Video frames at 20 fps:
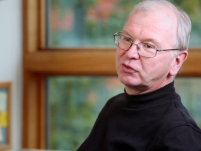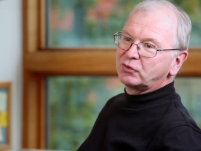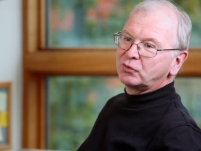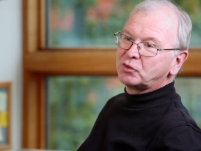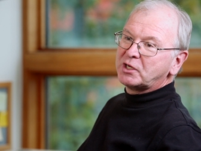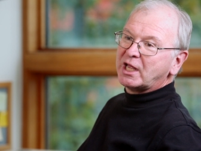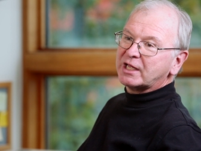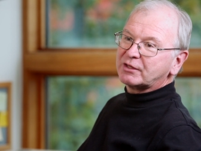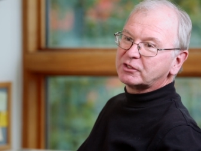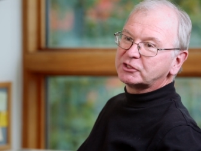
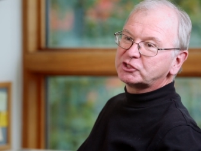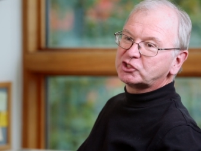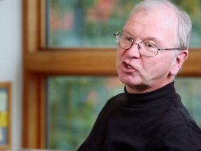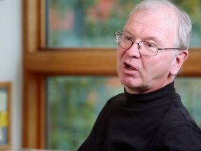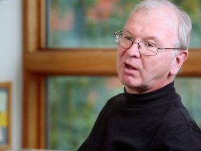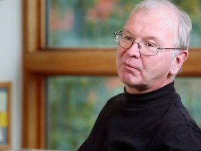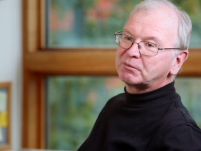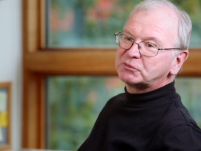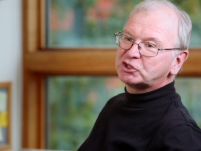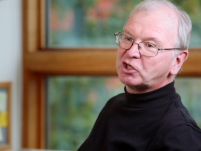to get the
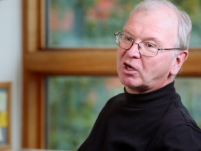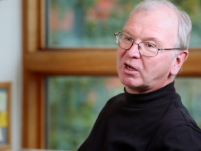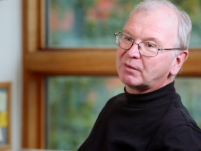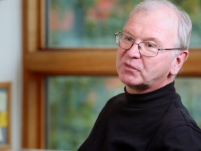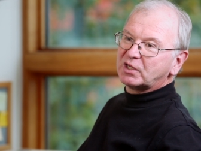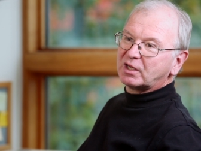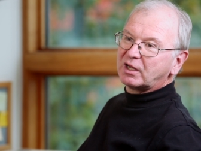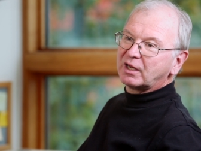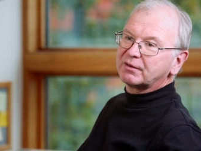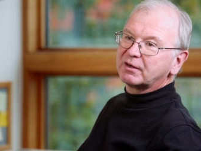job
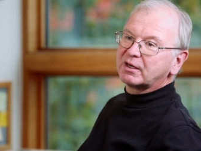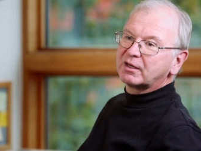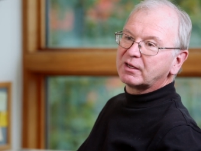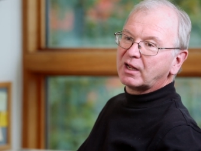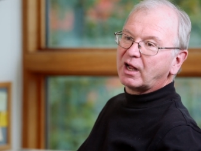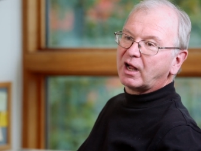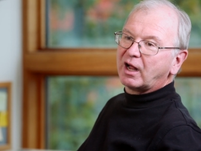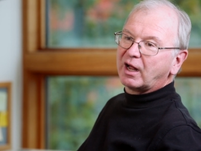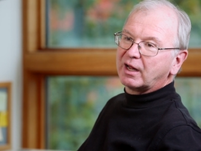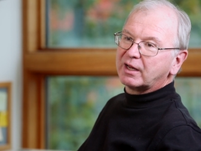job done.
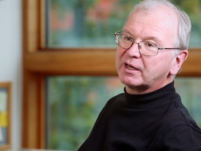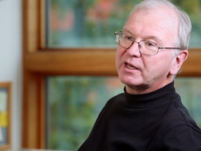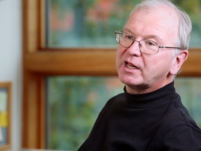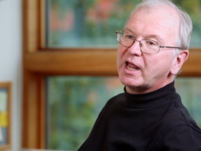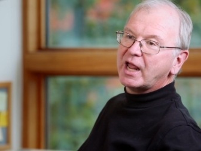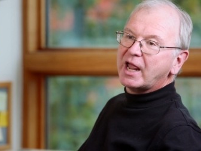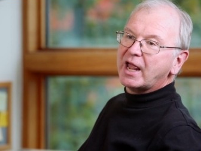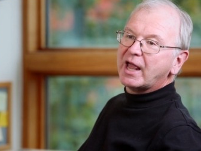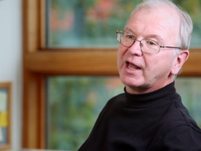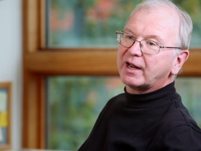Uh,
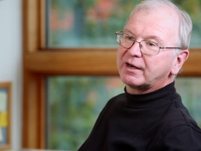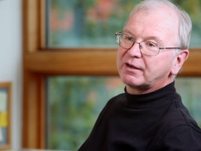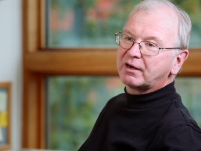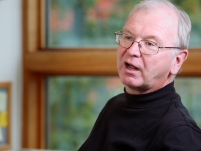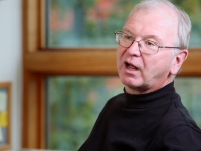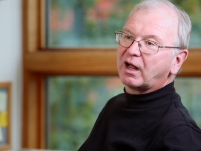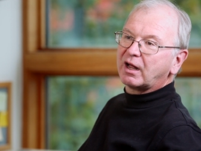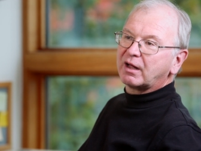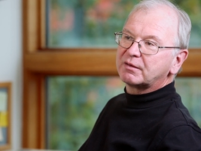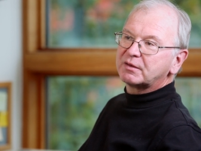and
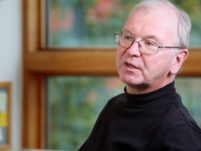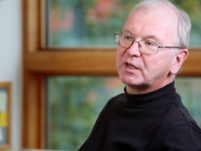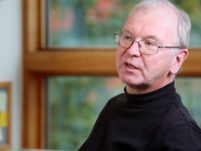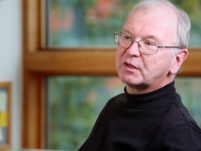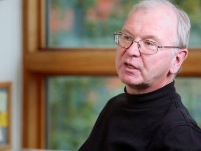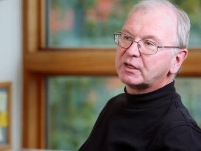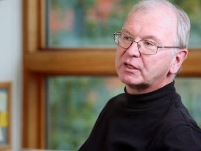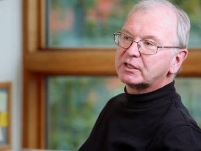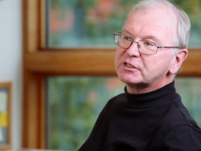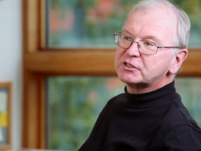uh,
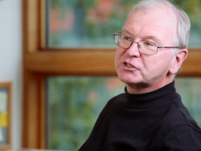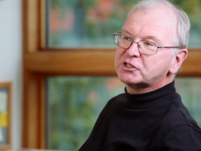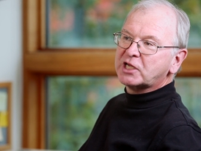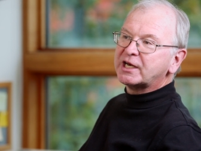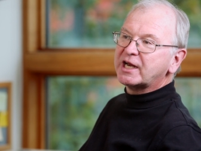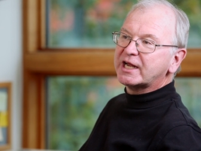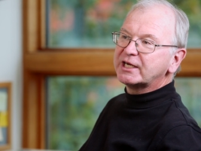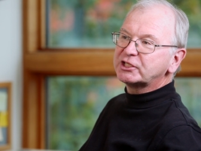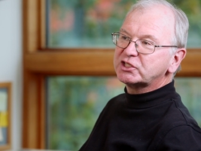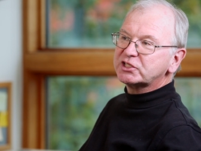
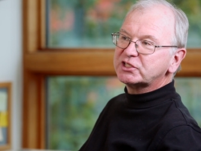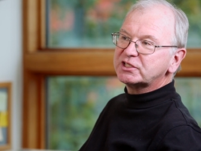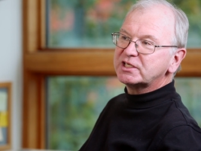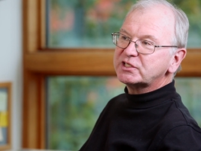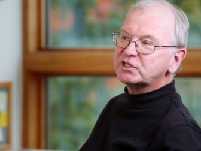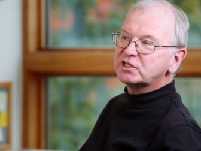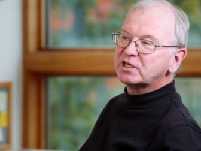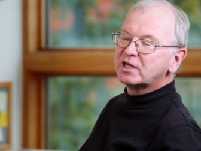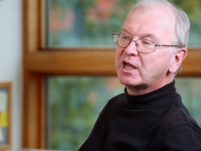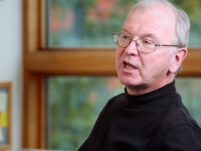
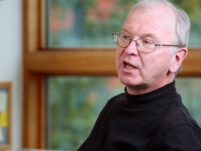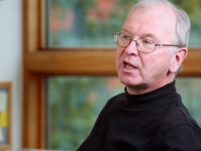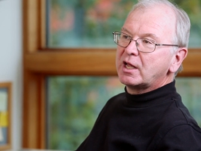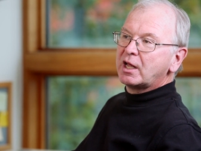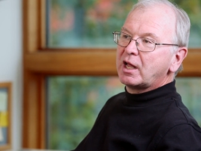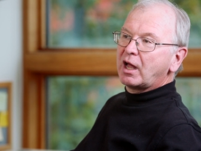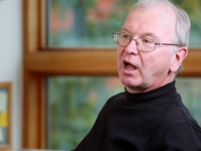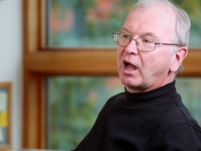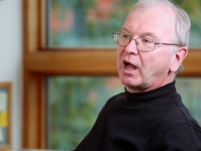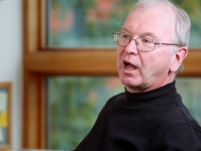tenaciousness.
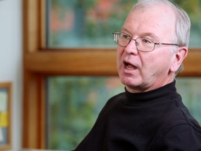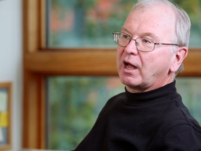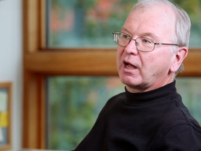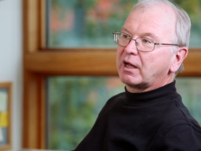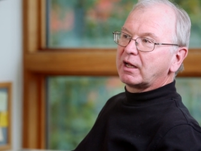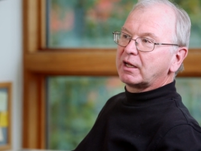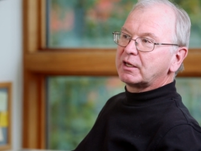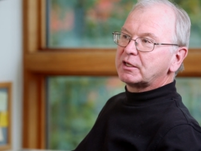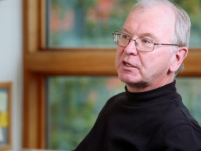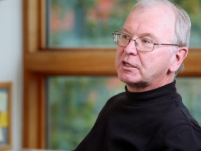
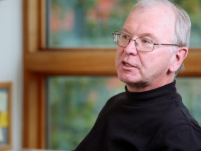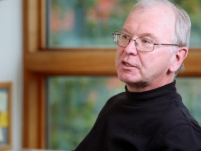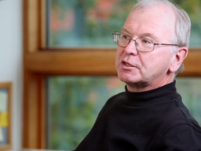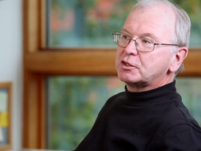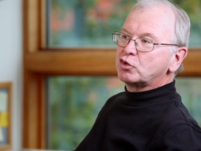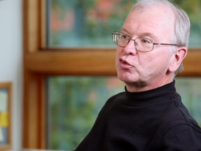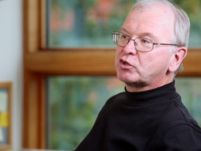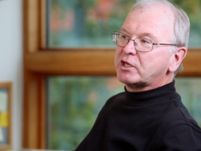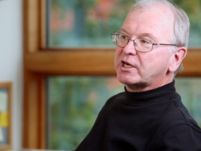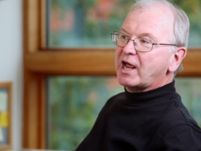Uh,
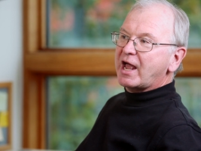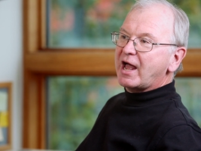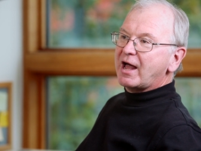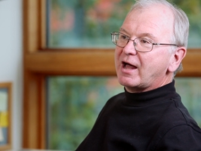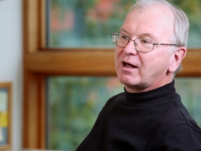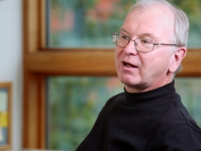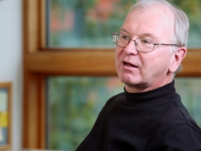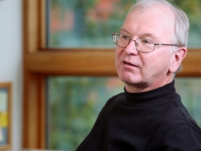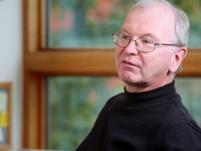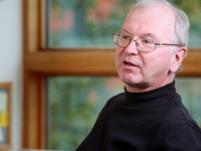you can
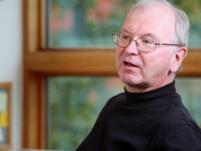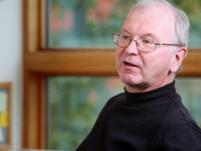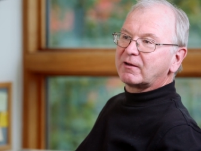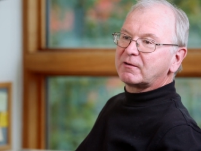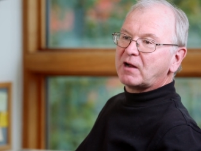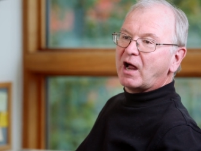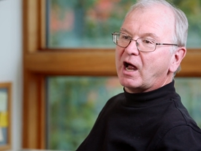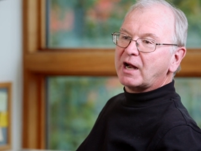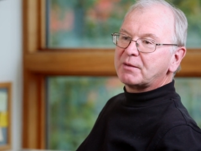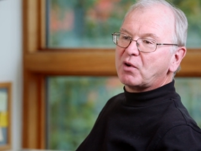have
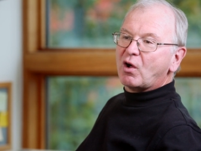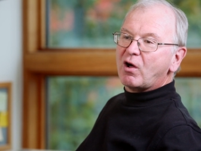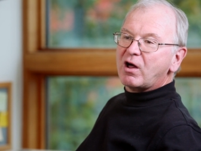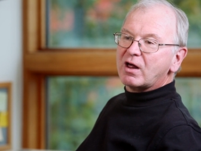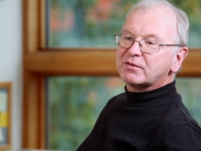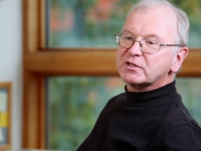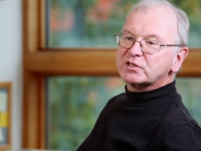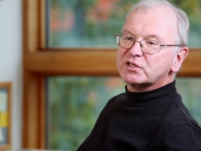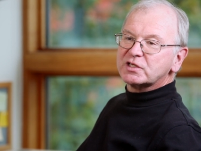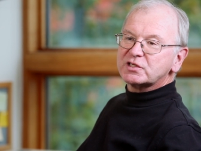a
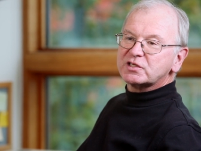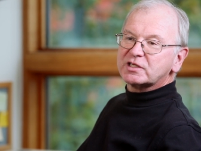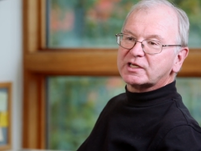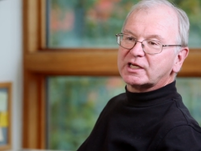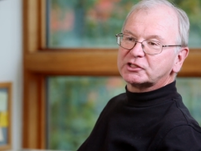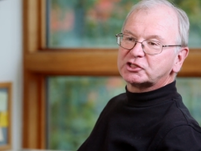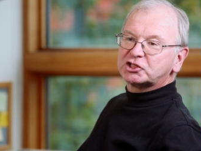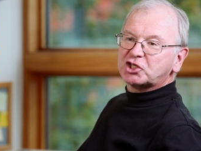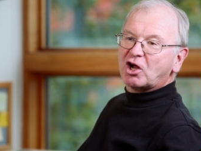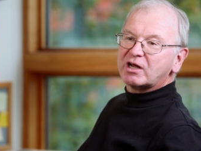hypothesis that
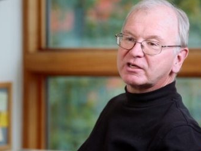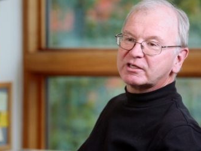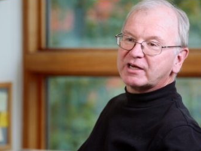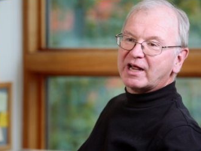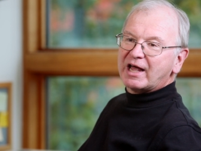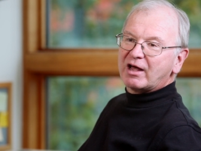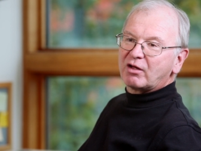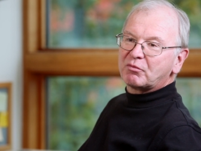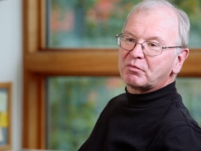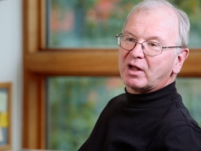gets shot
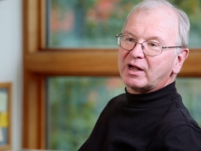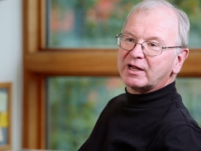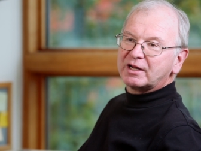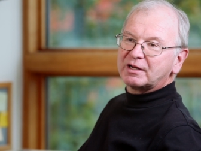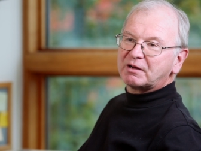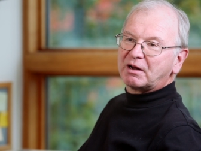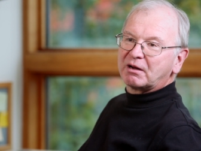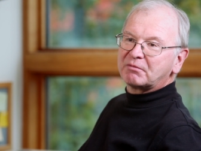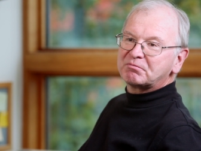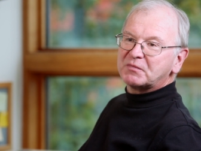down
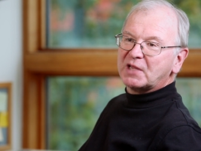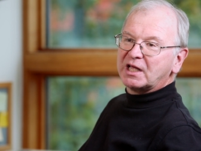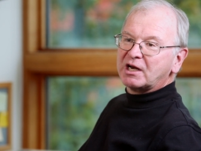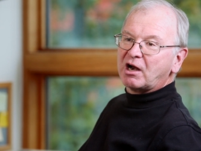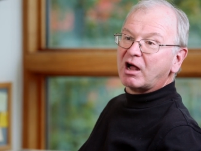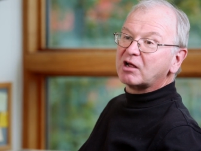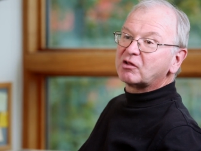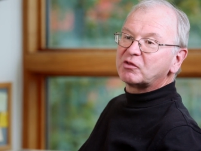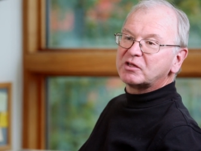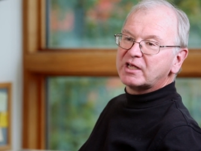by uh, an
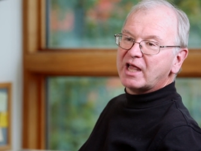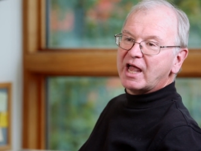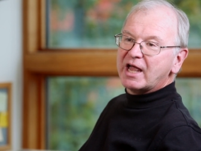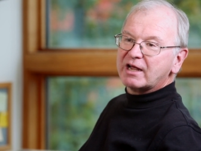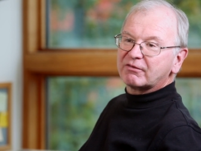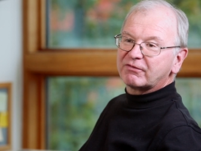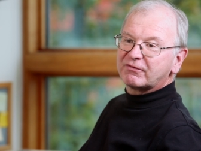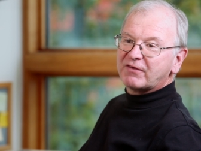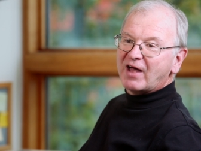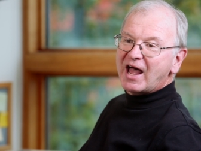ugly
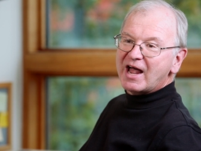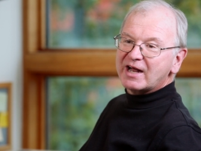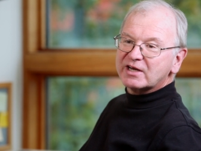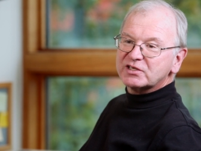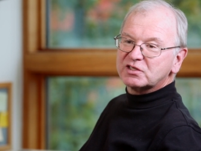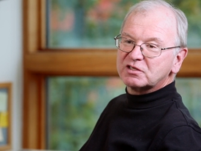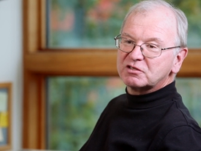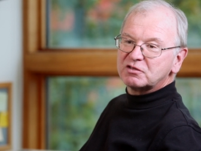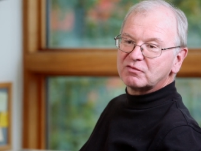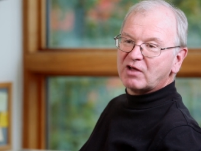gang of
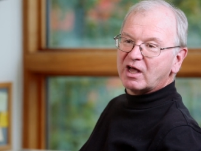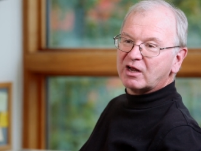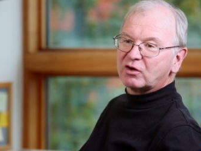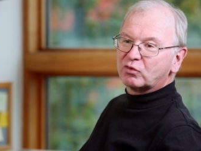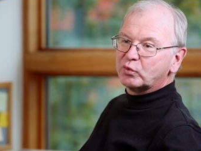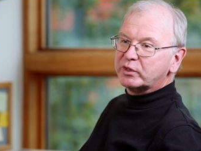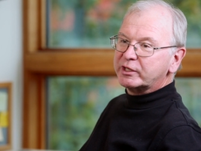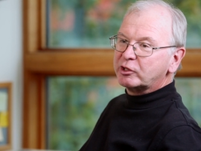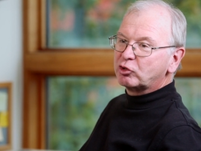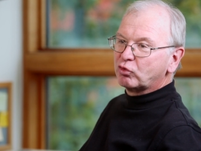facts. So you've got to
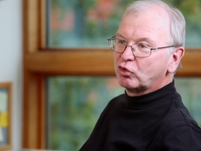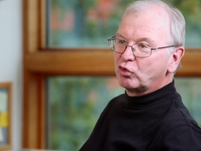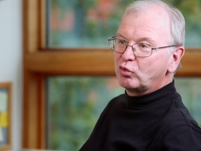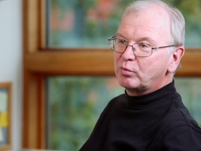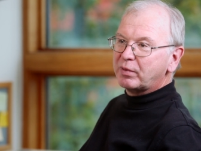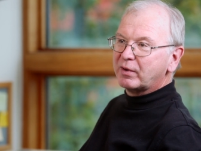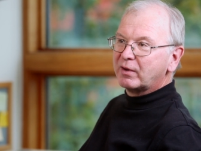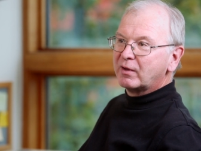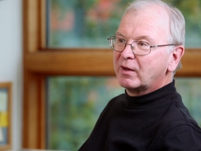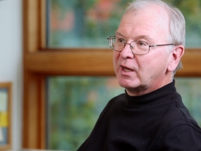
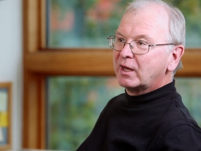regroup.